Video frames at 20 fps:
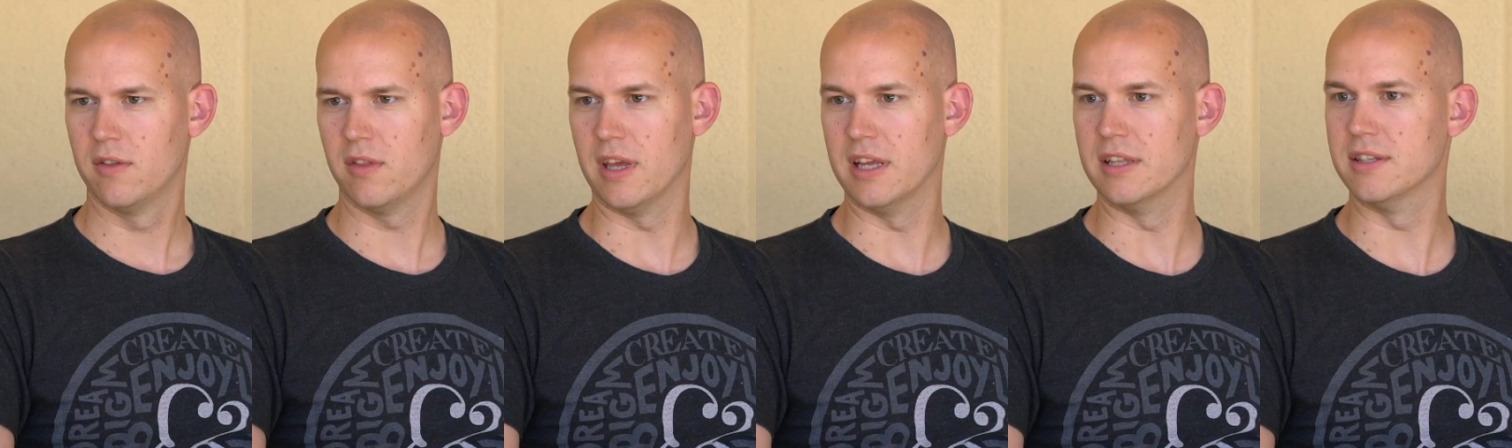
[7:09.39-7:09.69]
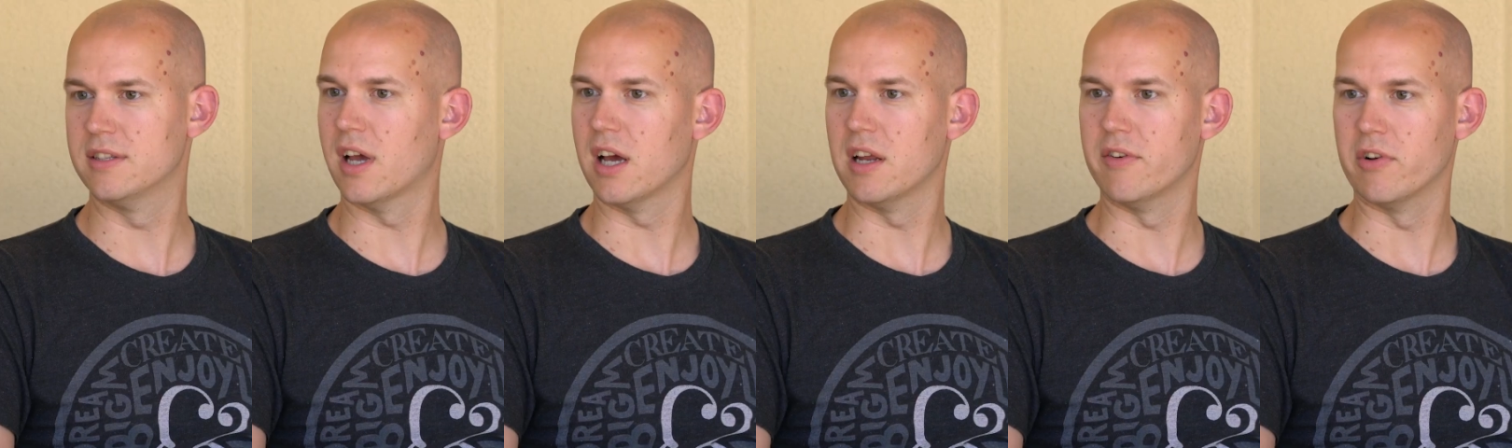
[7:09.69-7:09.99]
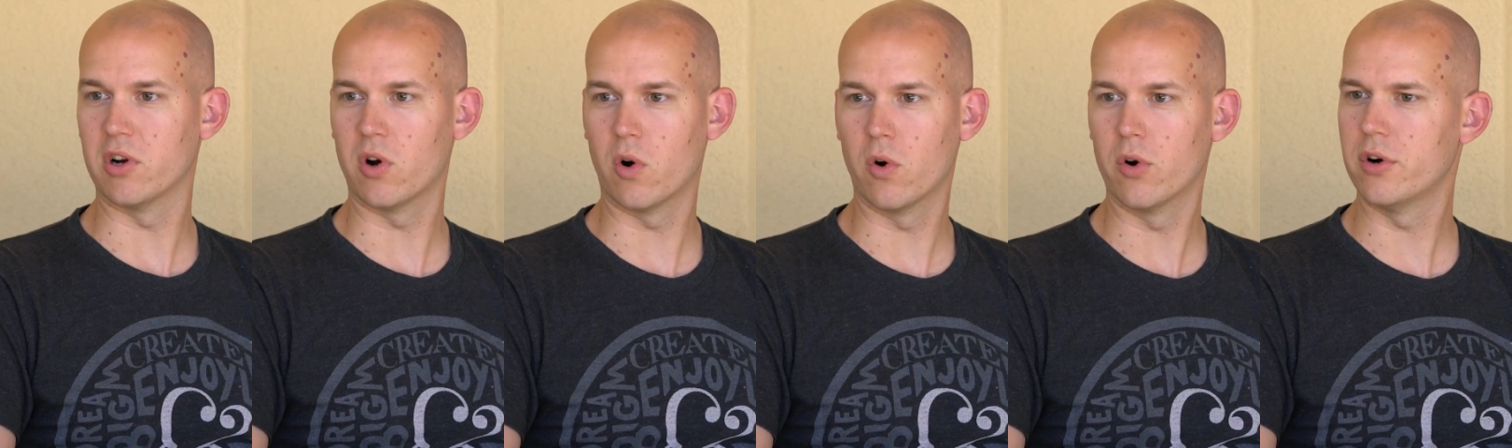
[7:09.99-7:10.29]
the inside
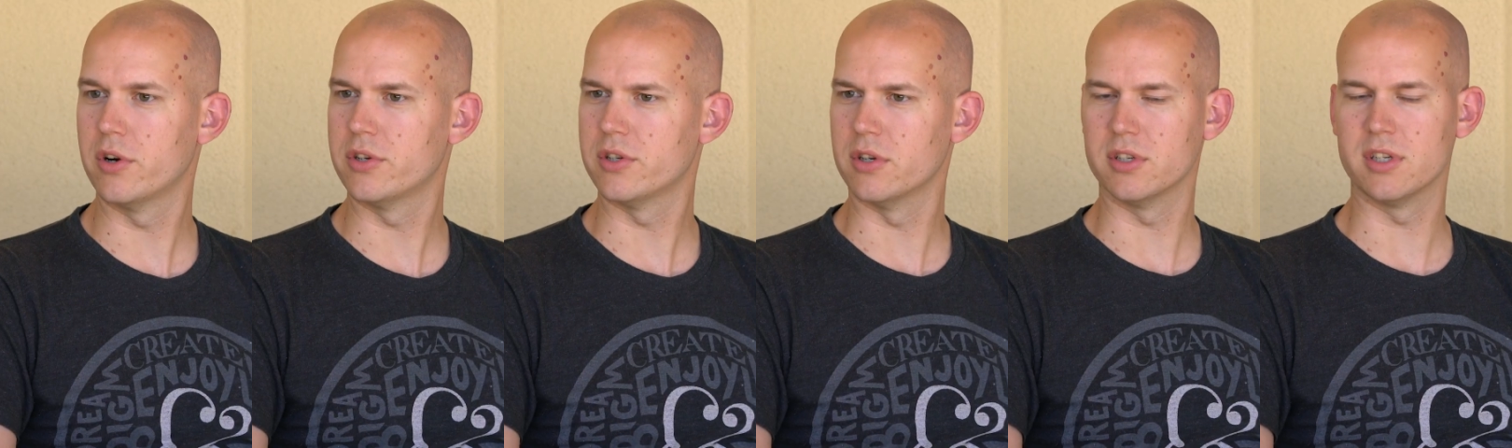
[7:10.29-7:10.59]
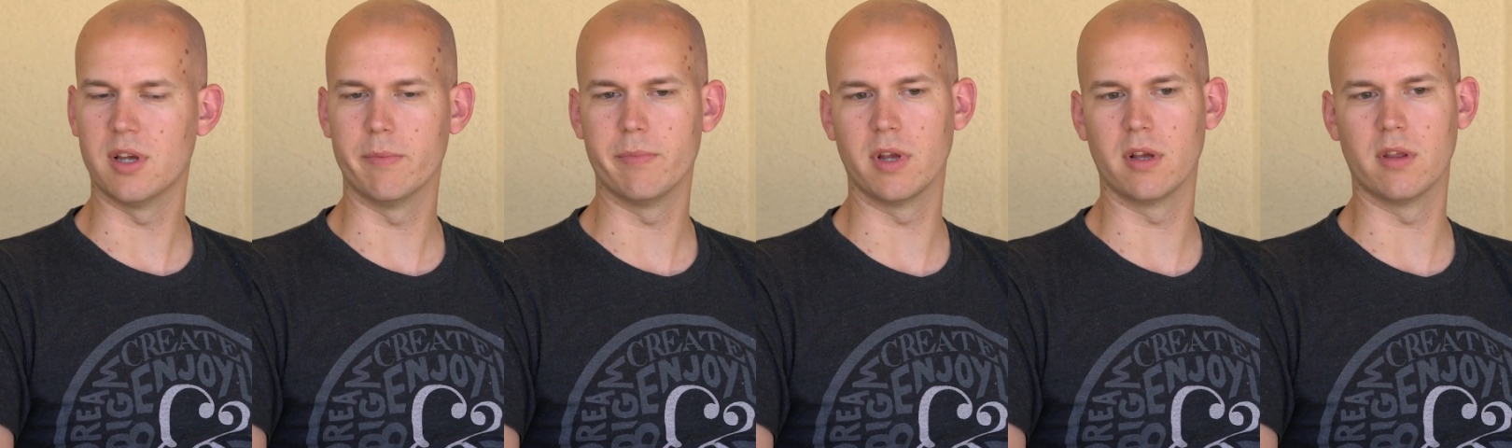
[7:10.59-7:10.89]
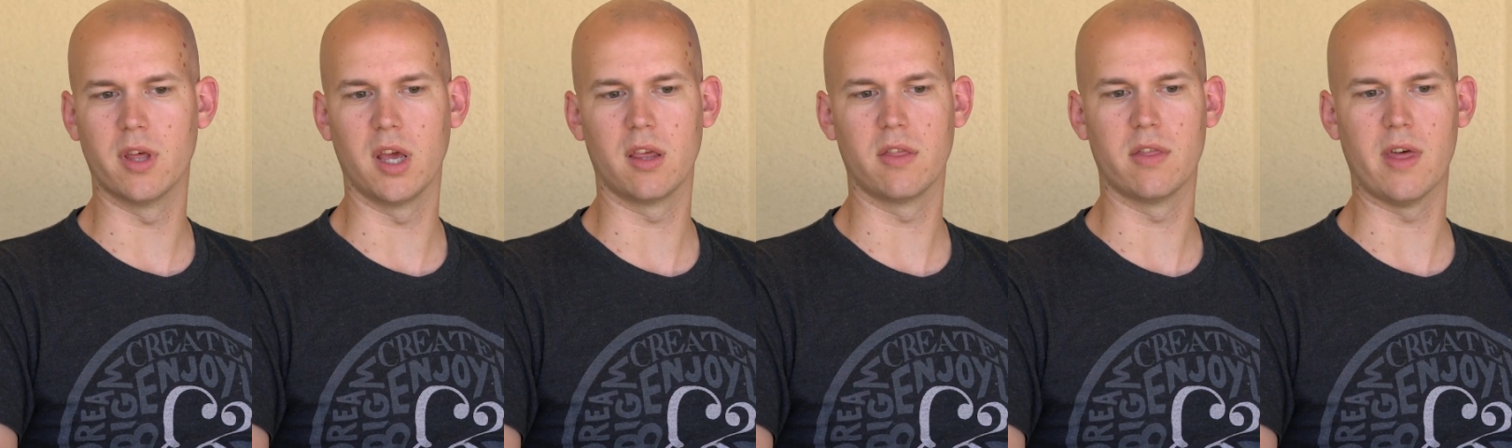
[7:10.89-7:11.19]
of a course or
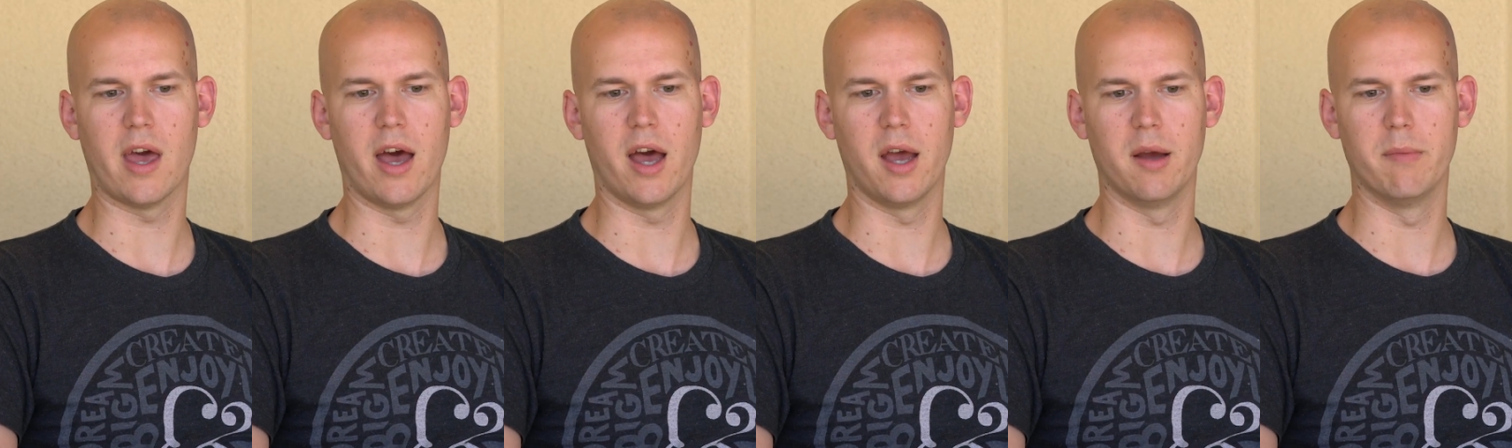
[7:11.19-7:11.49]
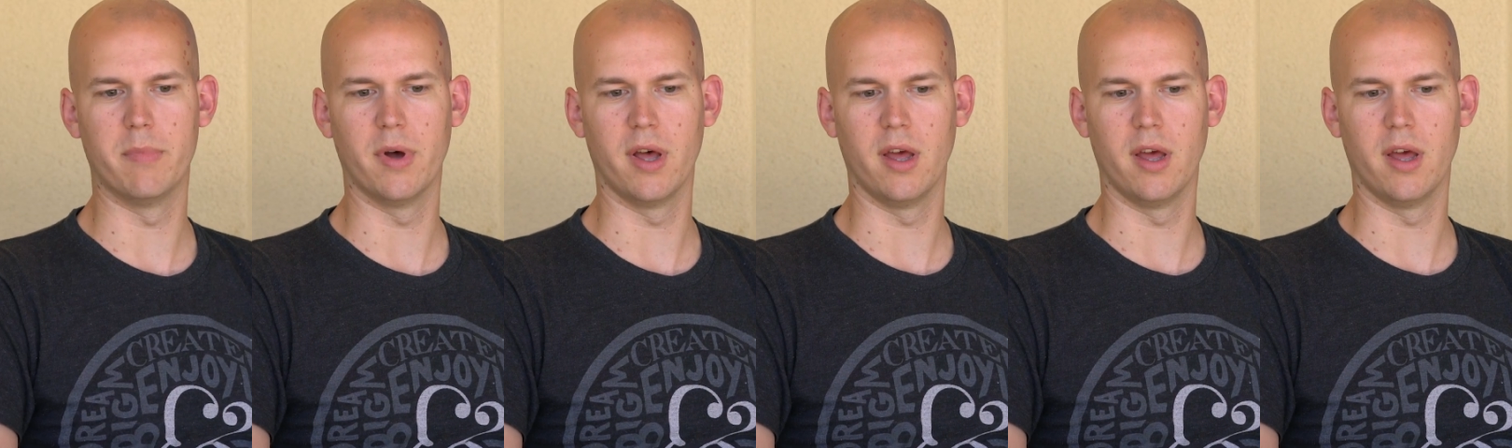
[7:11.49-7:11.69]
something like that.